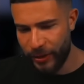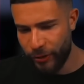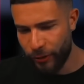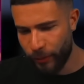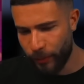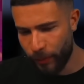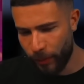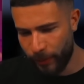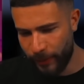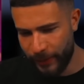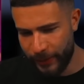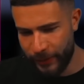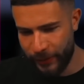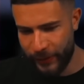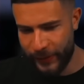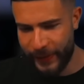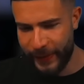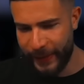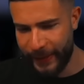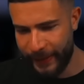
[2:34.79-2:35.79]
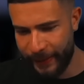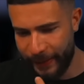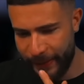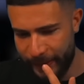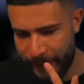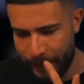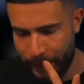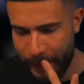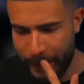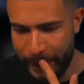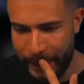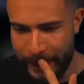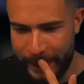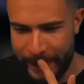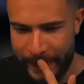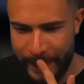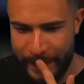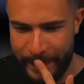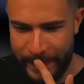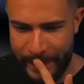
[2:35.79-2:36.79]
Should probably just take this, but at the
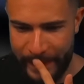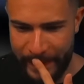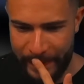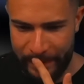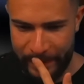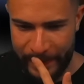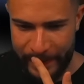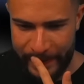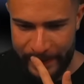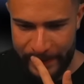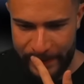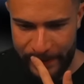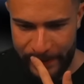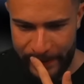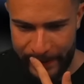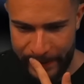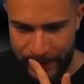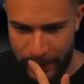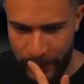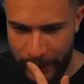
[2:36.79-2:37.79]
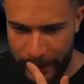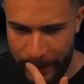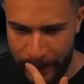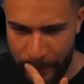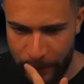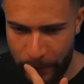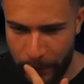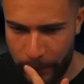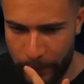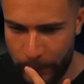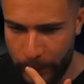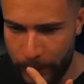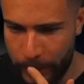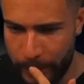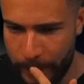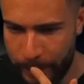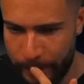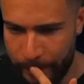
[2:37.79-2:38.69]
same time, let's try a cheeky one more.